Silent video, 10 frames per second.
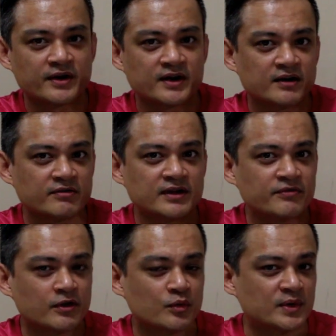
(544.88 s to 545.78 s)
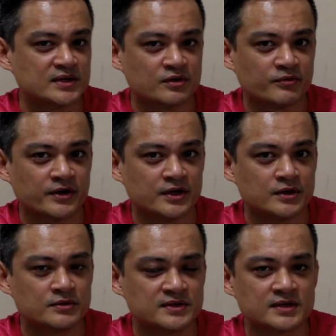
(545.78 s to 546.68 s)
I currently forgot what software he
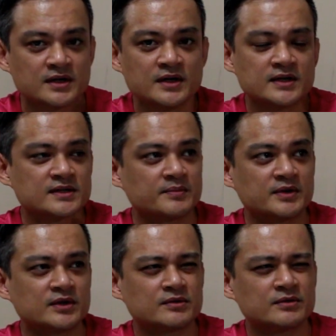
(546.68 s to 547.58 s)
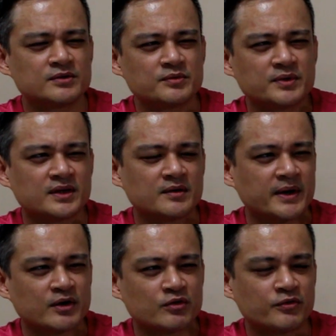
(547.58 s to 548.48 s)
used, something to do with a
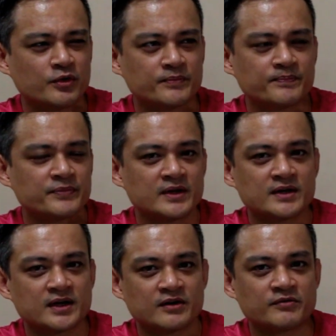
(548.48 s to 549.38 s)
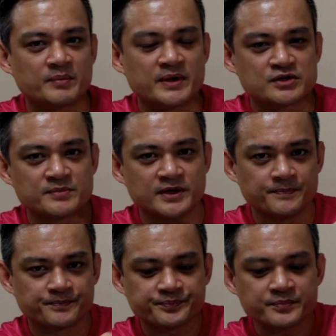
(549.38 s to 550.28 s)
microphone kind of a measurement,
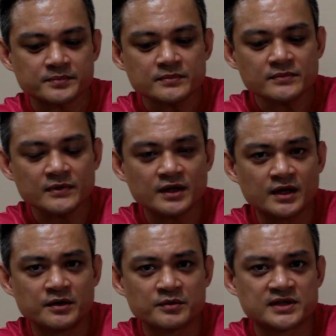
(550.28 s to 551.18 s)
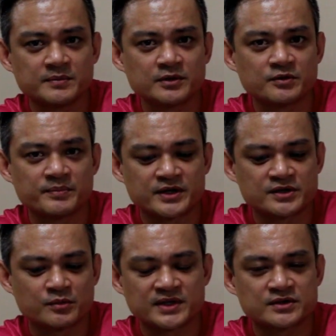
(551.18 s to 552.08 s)
and he was able to
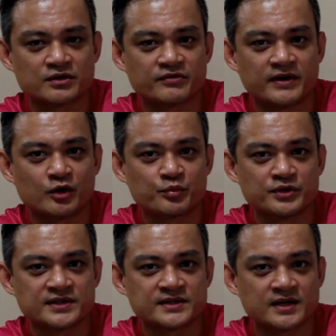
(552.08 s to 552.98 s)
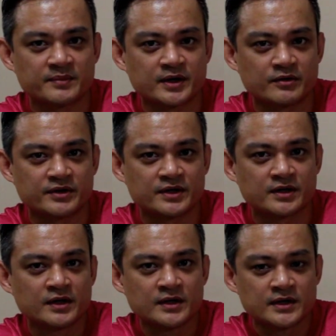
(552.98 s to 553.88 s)
measure what sort of outputs is coming out here.
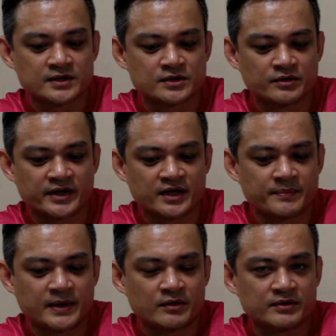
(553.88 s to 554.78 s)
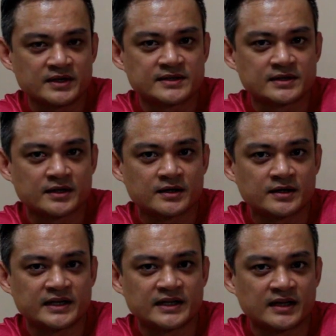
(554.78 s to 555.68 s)
So at about this
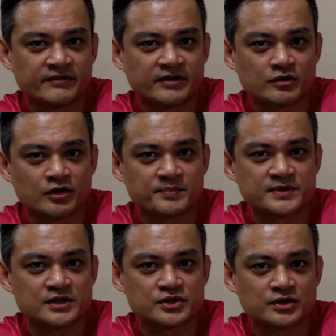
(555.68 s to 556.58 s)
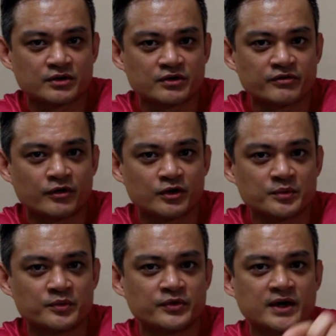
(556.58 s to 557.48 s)
11 o'clock position on the
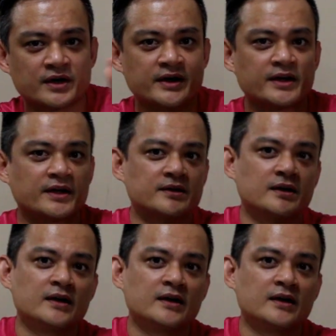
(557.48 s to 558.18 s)
volume, we are at